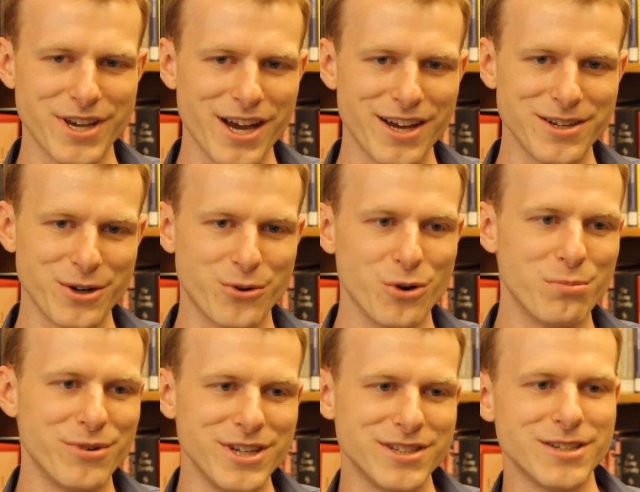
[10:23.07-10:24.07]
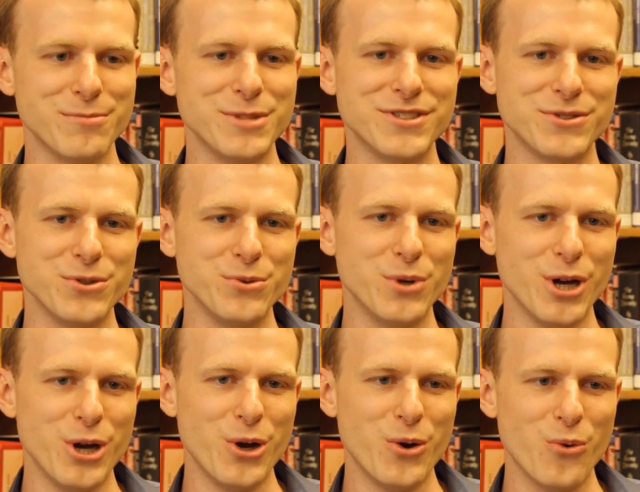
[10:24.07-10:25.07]
and incorporate them into
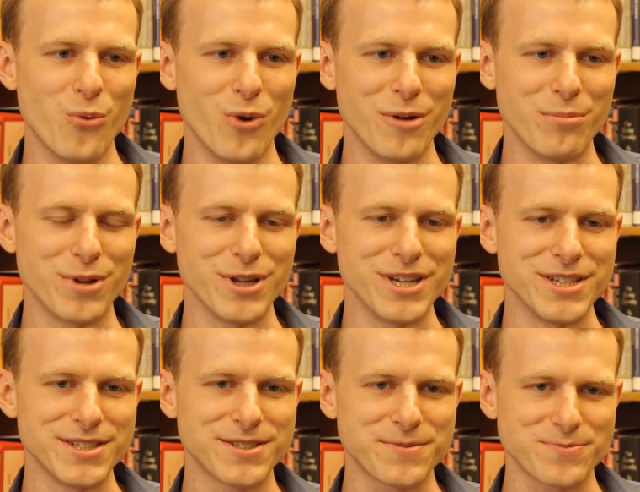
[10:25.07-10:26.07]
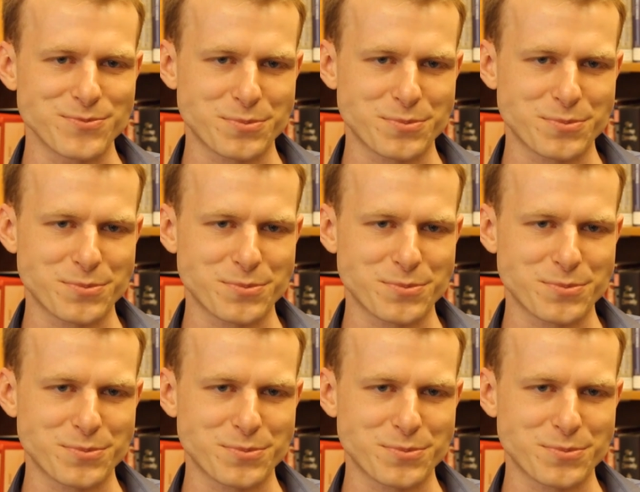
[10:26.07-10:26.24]
one place.